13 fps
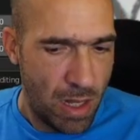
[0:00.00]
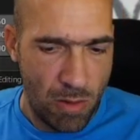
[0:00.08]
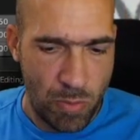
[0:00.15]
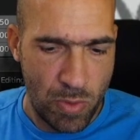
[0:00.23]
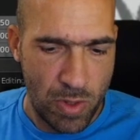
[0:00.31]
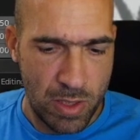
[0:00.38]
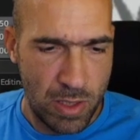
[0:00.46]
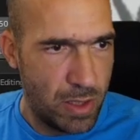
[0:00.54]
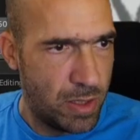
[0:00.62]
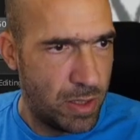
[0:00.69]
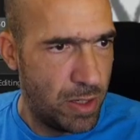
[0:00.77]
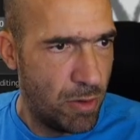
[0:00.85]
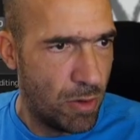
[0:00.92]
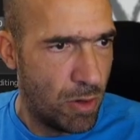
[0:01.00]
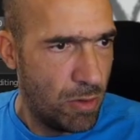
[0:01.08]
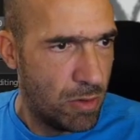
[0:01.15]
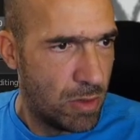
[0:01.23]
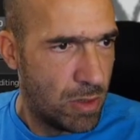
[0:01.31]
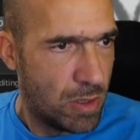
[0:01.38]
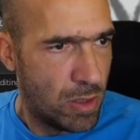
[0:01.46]
I'll press
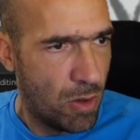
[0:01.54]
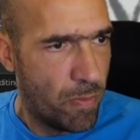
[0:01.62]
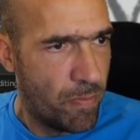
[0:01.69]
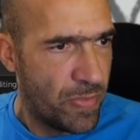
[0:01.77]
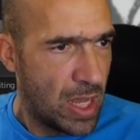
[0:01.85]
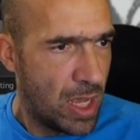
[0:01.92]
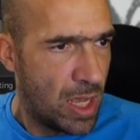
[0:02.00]
0. No.